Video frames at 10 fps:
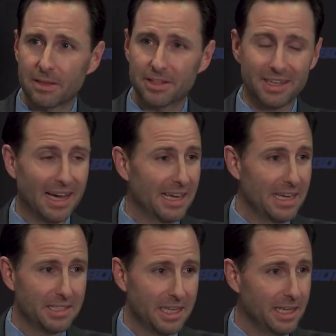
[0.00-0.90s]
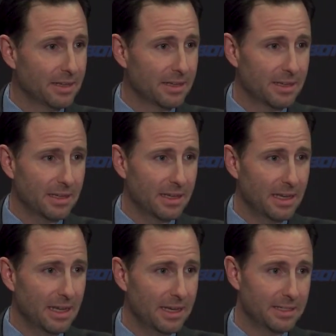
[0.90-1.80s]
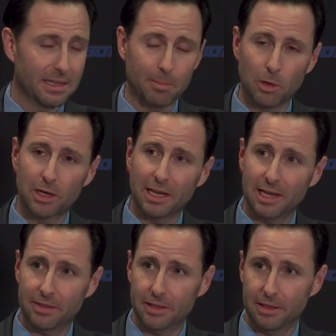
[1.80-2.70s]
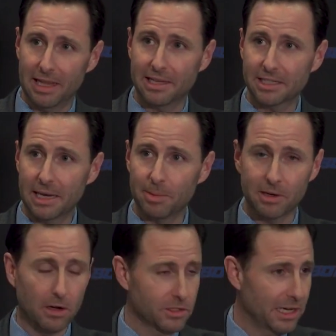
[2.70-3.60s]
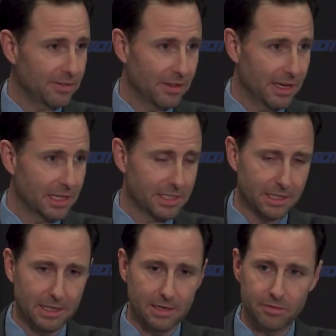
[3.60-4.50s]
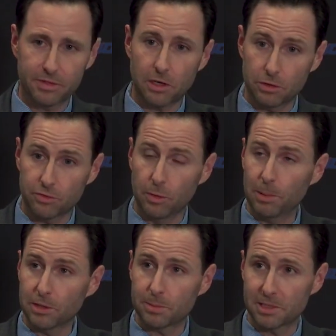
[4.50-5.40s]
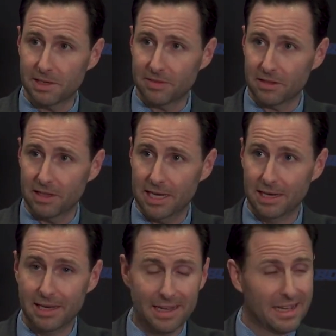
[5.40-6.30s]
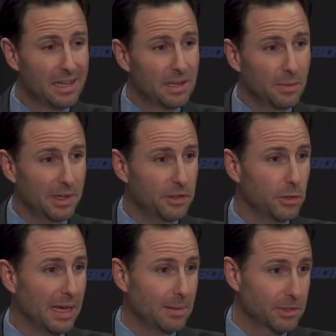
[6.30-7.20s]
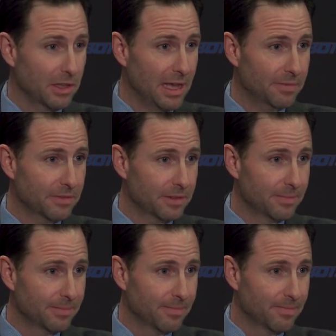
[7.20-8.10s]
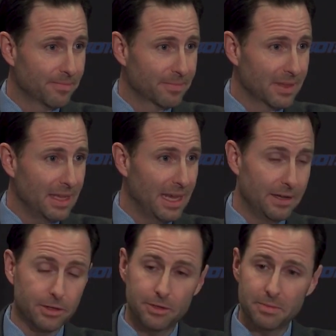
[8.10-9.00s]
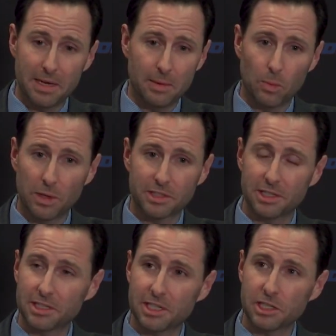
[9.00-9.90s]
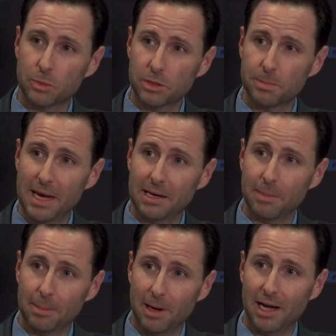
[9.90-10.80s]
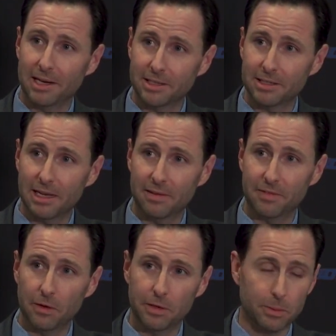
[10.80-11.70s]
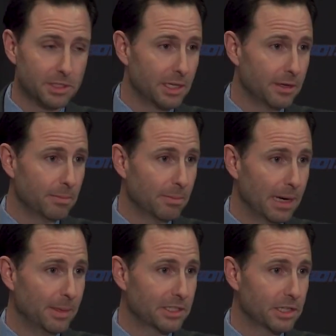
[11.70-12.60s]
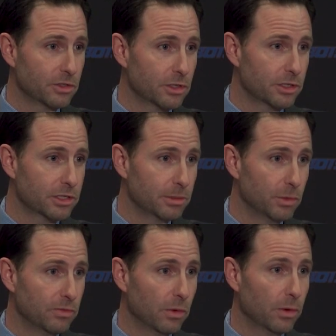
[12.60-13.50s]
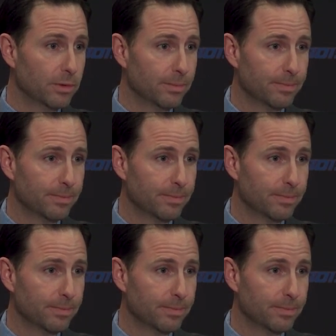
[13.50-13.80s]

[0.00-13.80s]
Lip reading: It's not easy. And as I'm looking at the landscape of college athletics and college football specifically, we had two games left. And once the decision was made in my mind, I felt it was in my best interest to move forward.